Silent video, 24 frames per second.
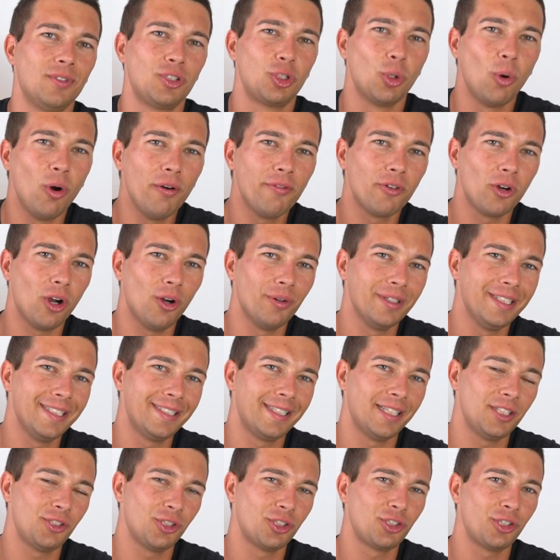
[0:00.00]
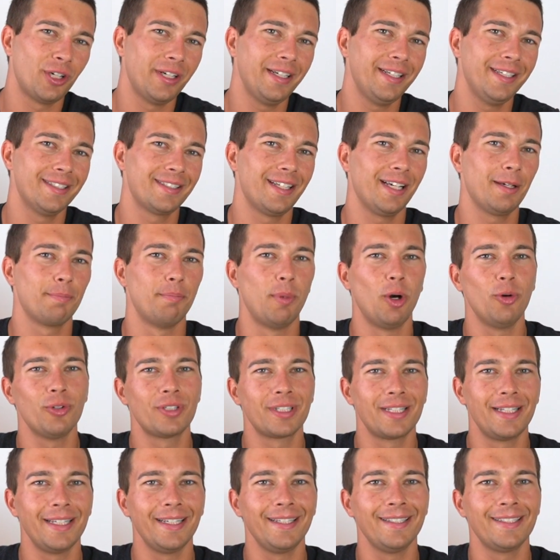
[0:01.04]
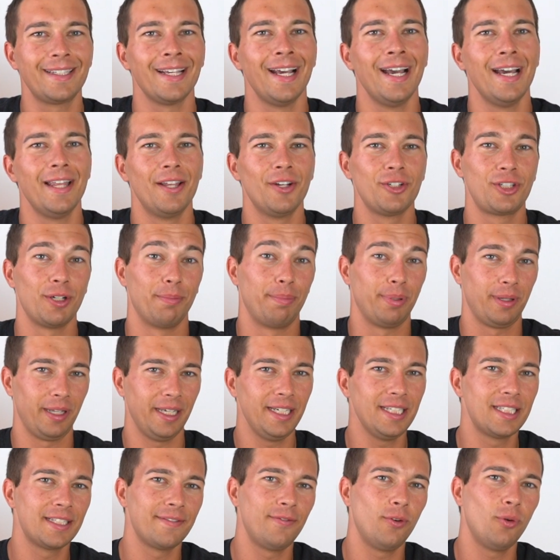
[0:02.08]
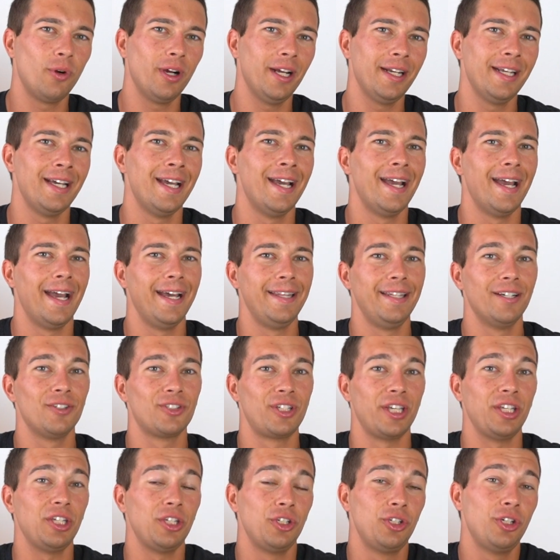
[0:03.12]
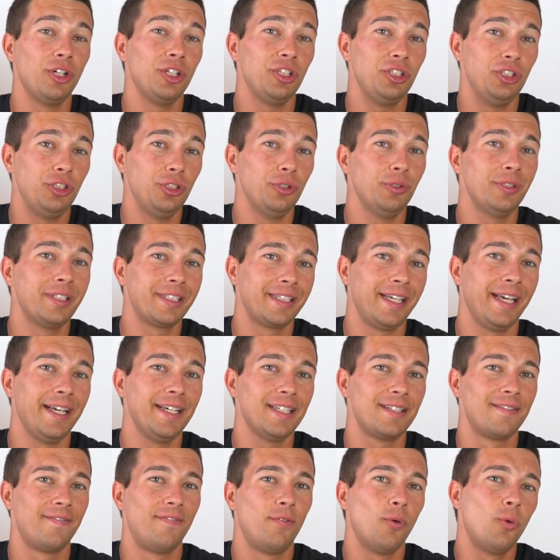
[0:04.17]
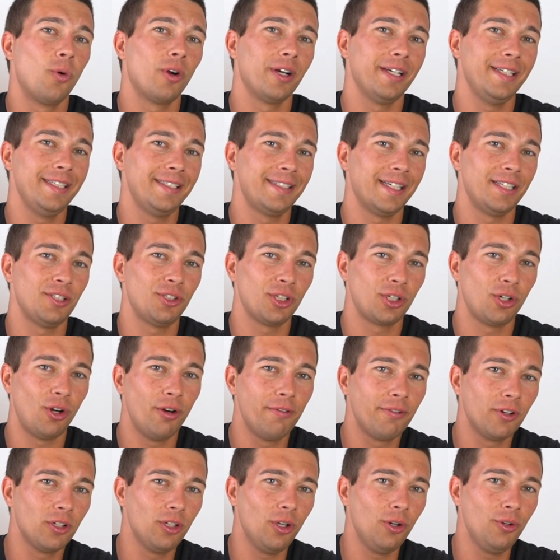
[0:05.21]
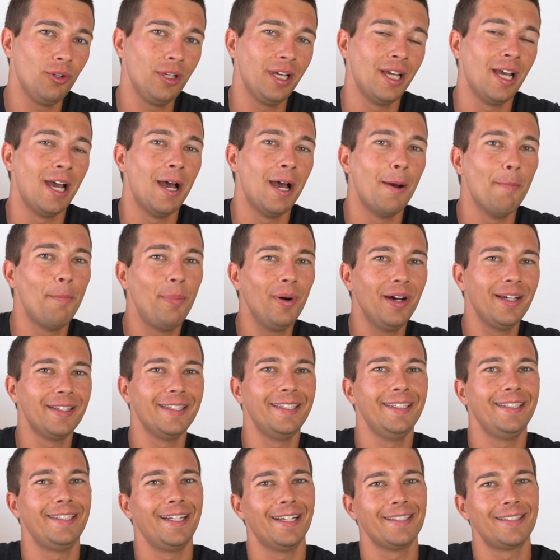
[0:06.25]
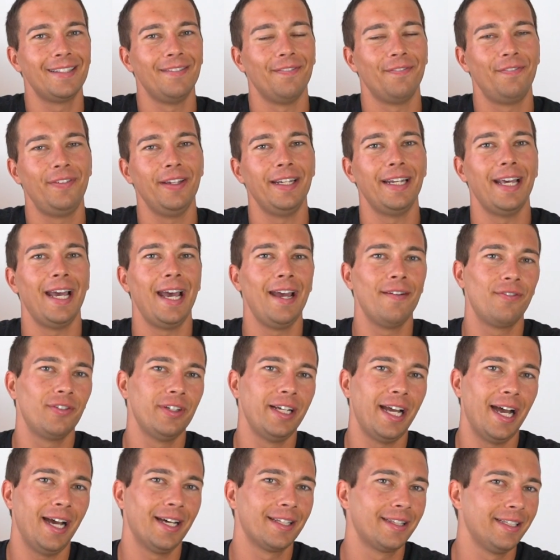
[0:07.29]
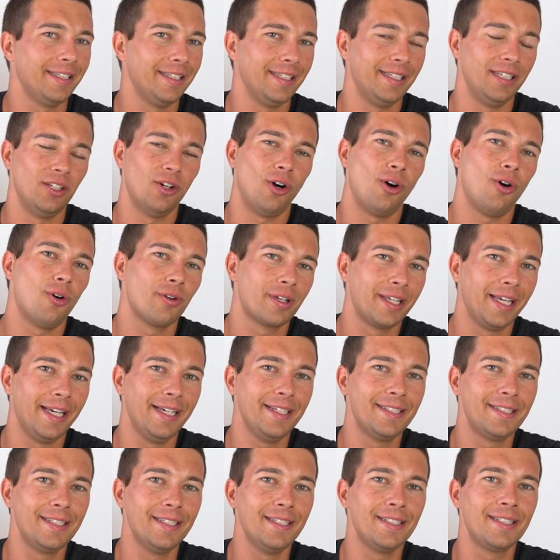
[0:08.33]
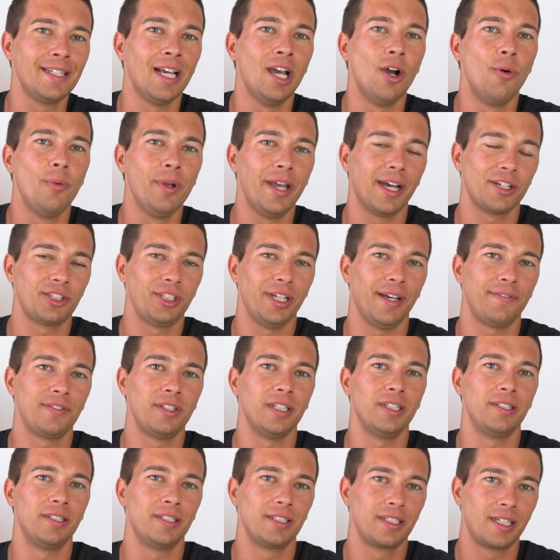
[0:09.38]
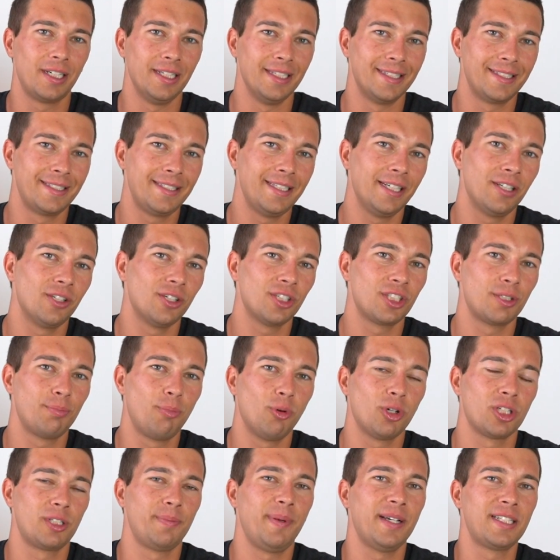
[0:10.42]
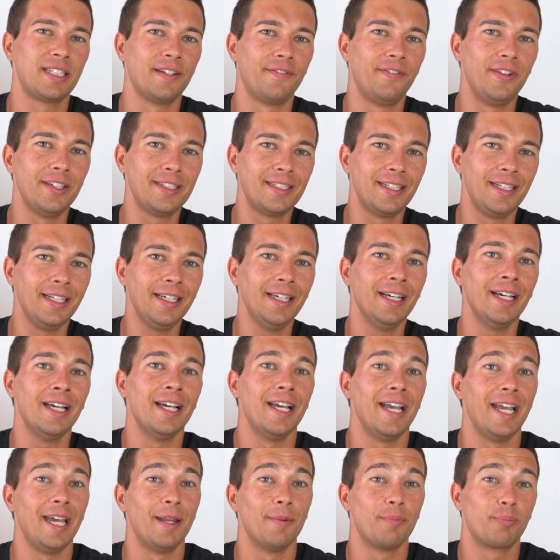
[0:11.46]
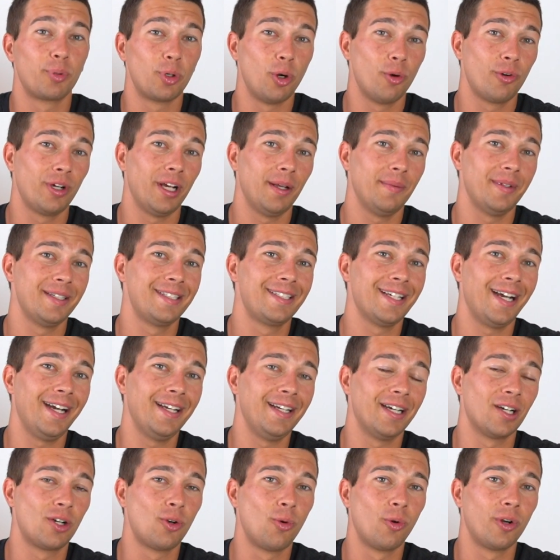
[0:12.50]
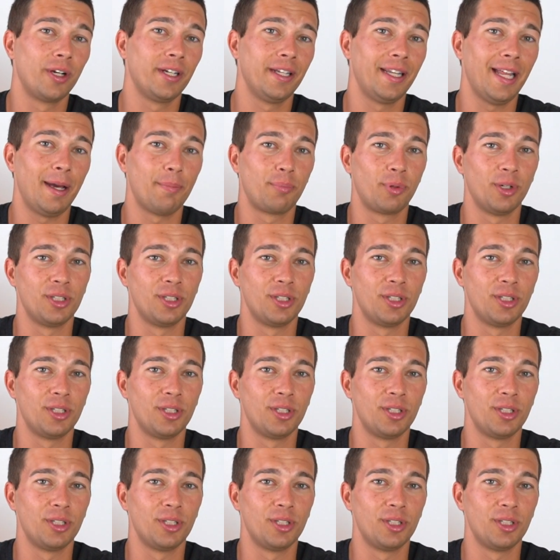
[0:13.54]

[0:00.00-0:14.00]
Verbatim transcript: So overall, eccentric training is like most things, there's a place for it and there's a good use case for eccentric overload, but it doesn't fit every athlete in all cases. We actually have to consider sport specificity and program design according to that